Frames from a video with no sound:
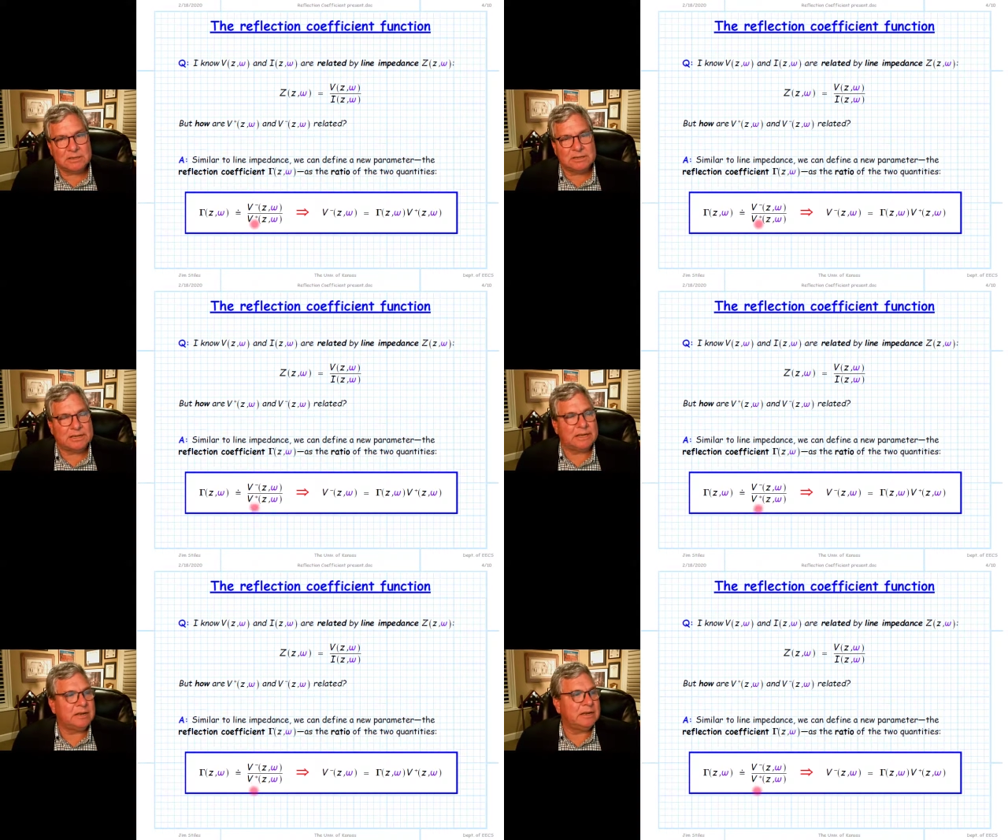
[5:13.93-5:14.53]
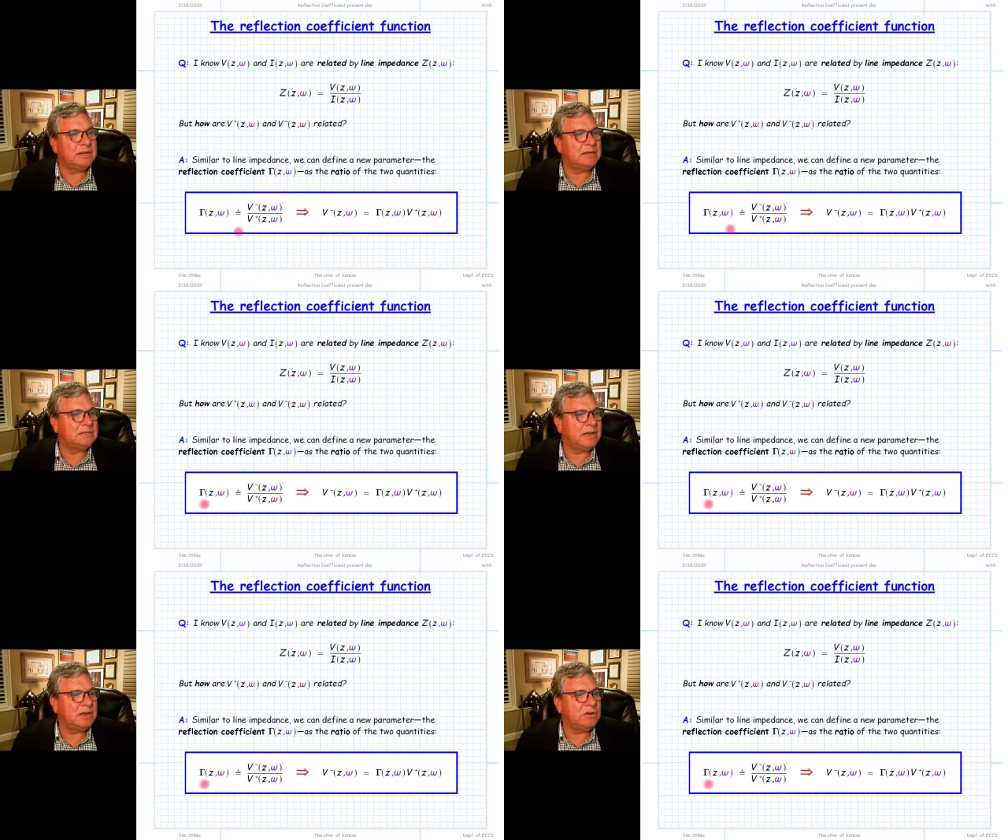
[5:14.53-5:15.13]
then
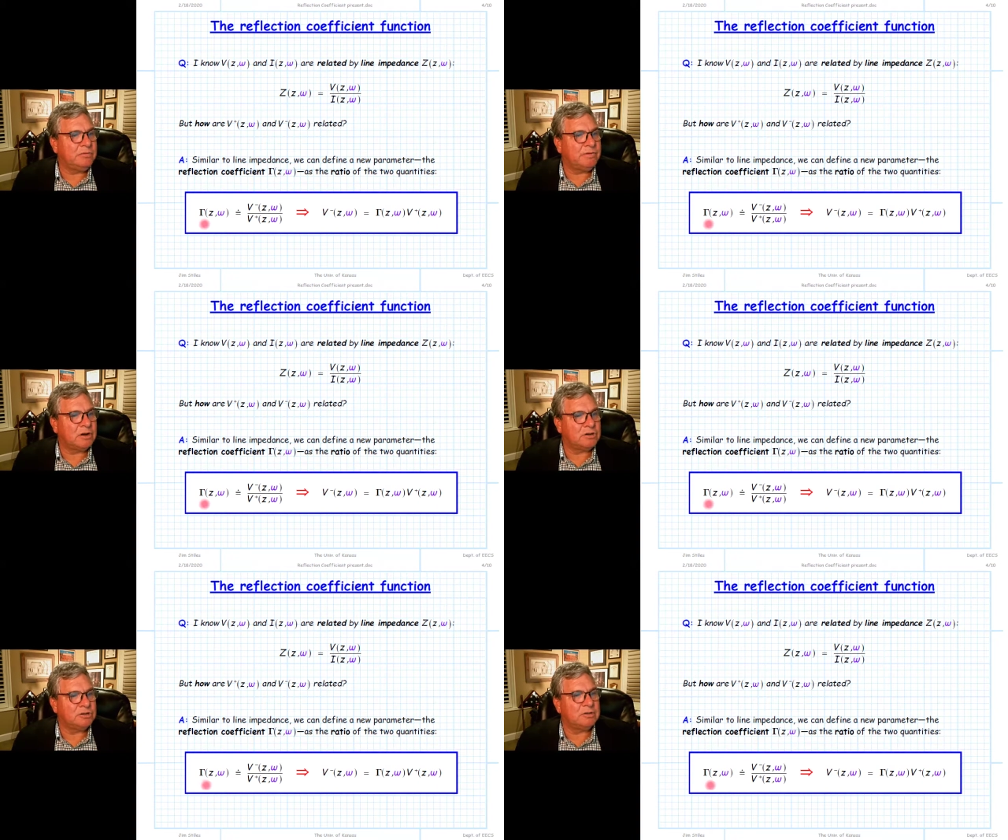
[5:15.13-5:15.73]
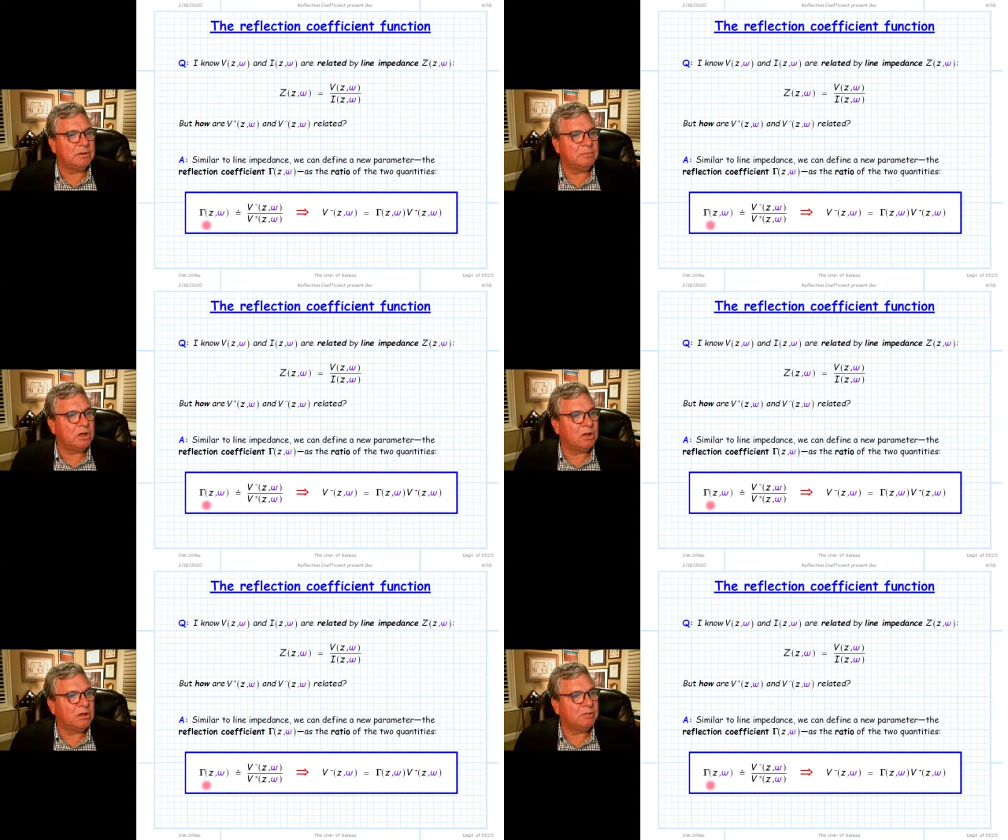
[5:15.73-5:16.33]
is a new function that we
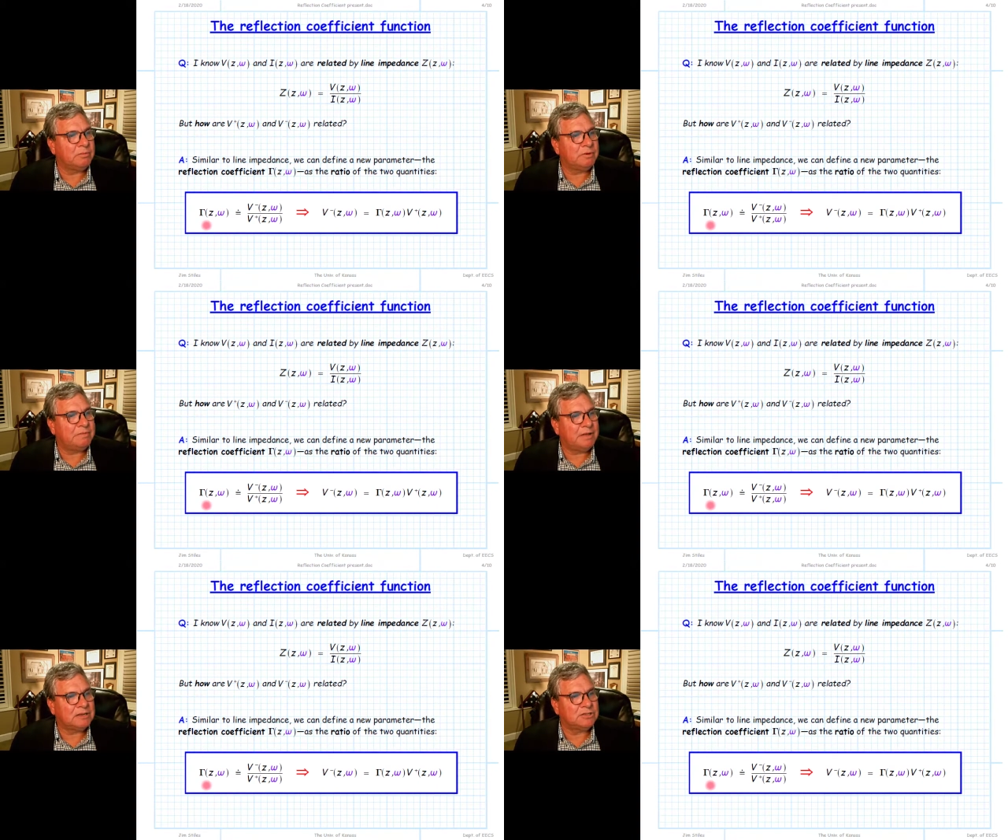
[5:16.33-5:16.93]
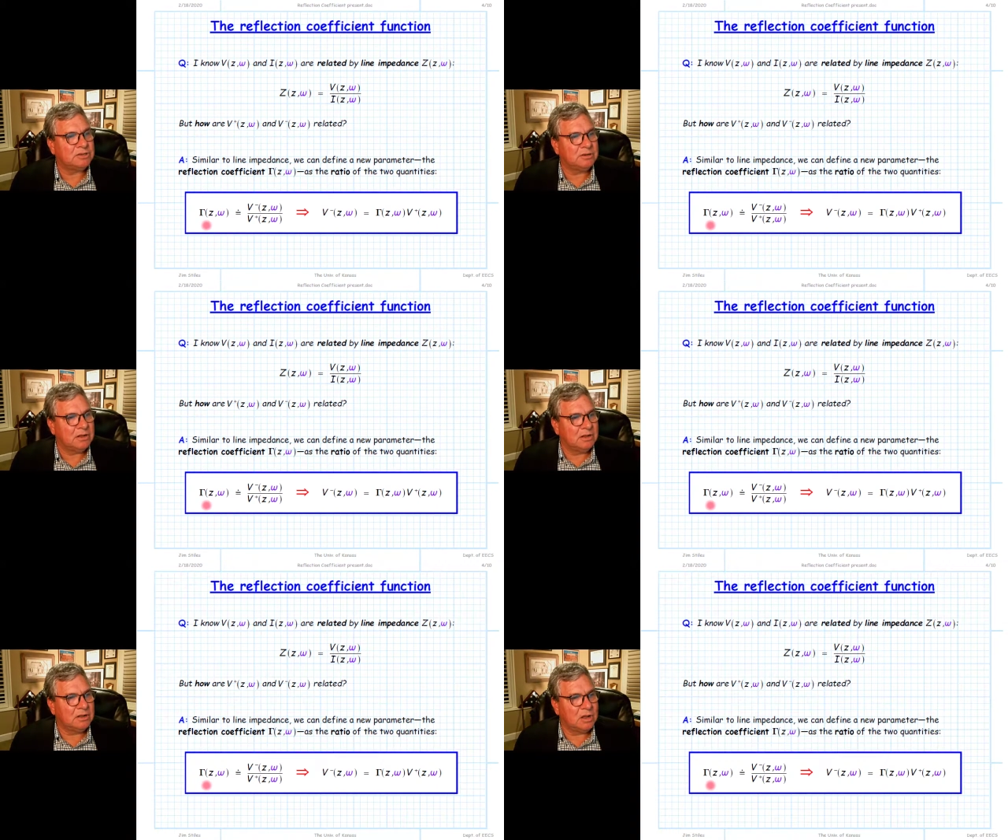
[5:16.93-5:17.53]
call the reflection
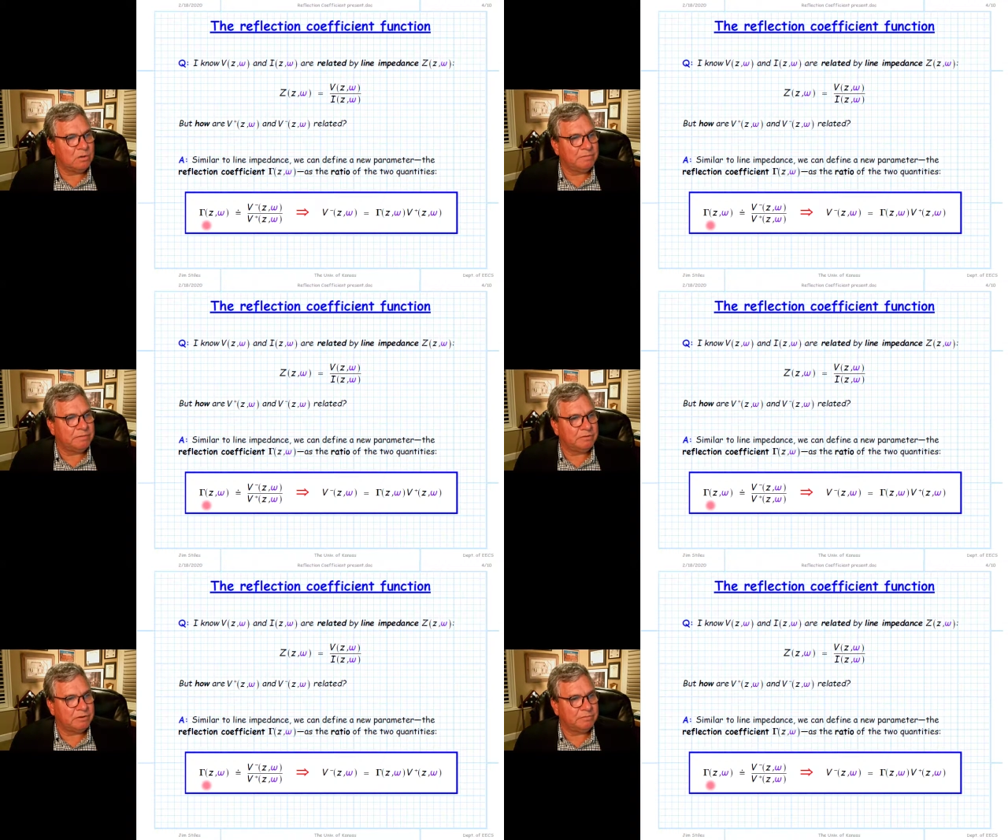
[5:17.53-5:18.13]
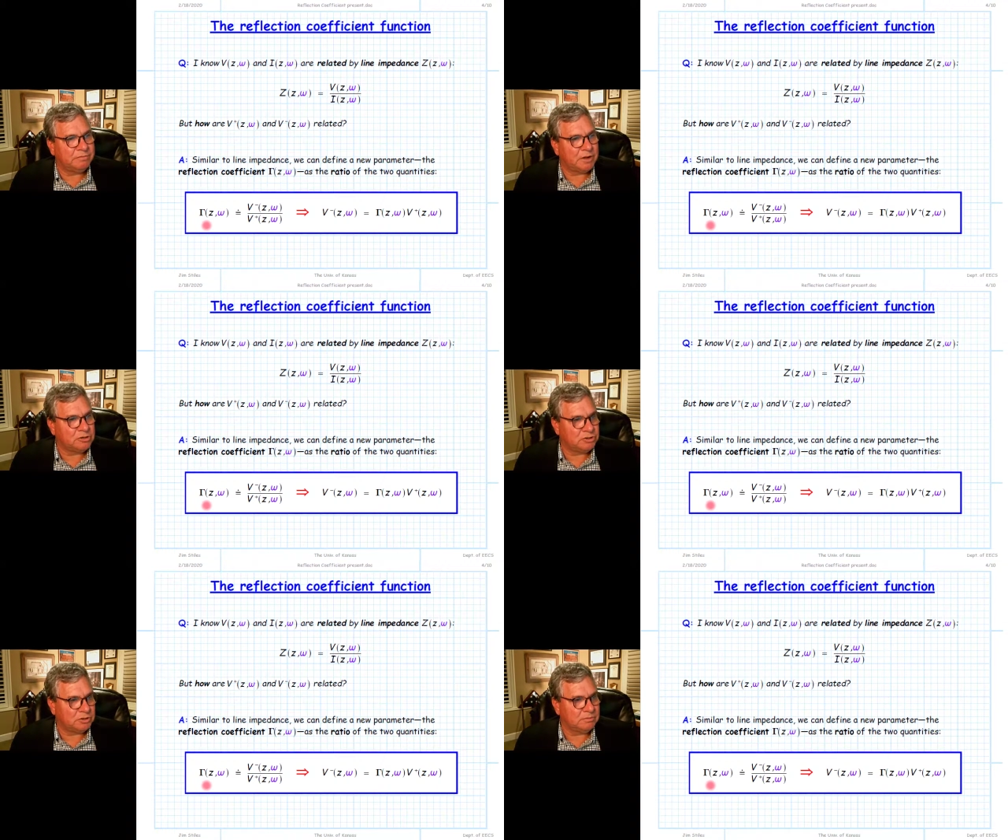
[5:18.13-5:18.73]
coefficient
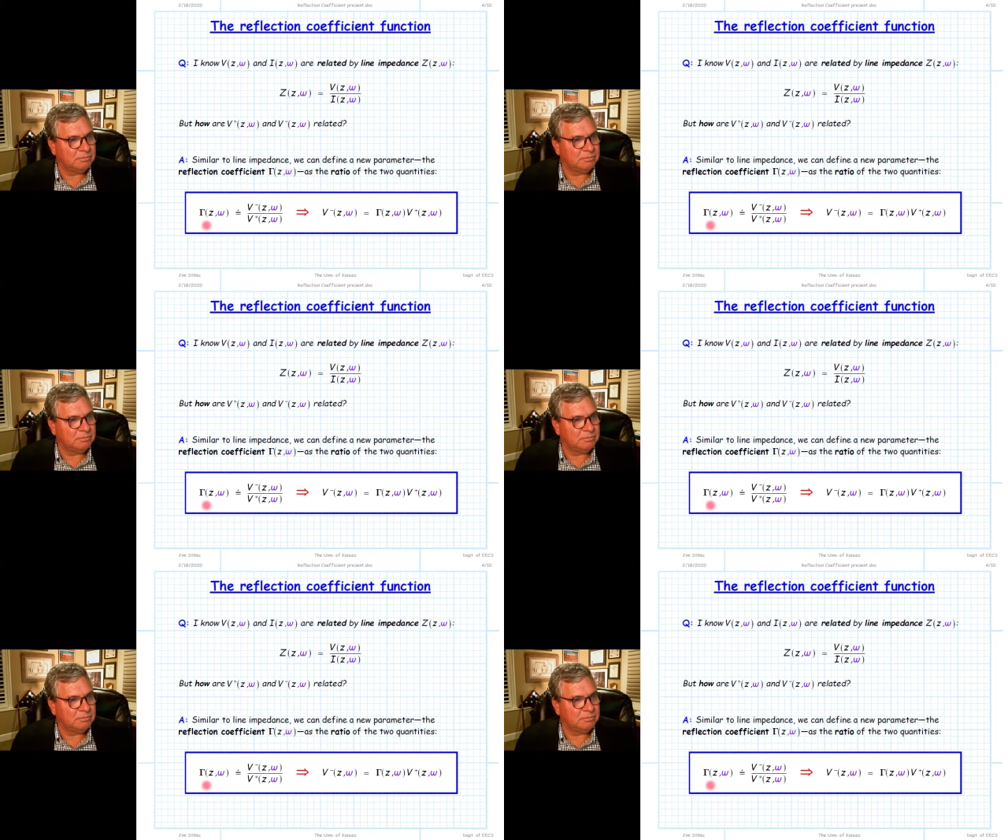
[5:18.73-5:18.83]
function.